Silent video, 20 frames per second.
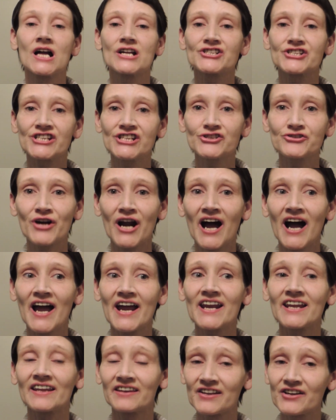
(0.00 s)
she
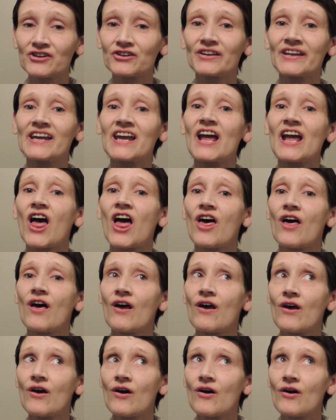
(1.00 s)
tried literally
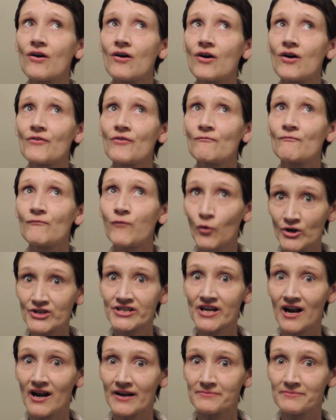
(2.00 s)
4
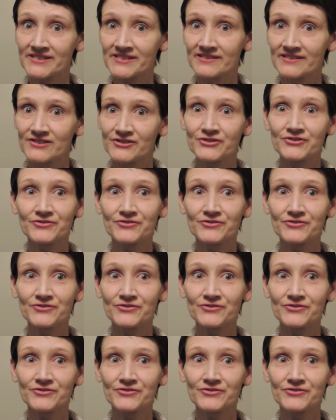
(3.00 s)
times.